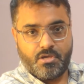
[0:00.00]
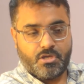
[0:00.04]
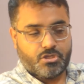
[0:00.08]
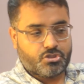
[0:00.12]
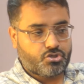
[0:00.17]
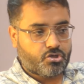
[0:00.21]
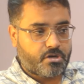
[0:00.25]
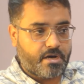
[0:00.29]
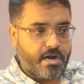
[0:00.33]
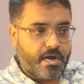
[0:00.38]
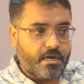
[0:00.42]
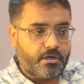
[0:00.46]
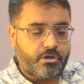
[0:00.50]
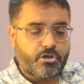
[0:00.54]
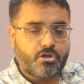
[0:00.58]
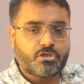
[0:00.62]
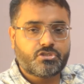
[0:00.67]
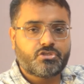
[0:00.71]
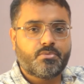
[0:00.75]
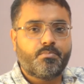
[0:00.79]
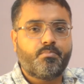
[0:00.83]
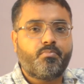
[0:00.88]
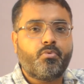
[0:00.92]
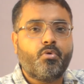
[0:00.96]
So
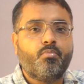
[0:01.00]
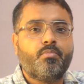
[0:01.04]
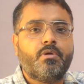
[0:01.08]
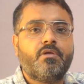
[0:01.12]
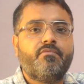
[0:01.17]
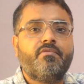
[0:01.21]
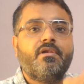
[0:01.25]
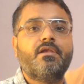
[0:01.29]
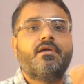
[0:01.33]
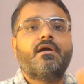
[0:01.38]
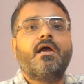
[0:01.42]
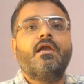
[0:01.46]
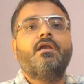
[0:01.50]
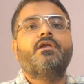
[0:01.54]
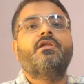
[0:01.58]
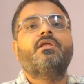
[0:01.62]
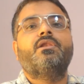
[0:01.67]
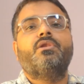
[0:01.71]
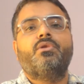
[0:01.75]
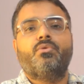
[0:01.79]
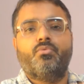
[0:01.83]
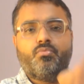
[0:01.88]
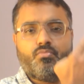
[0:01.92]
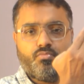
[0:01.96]
continuous improvement will
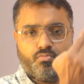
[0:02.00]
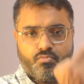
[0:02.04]
continue.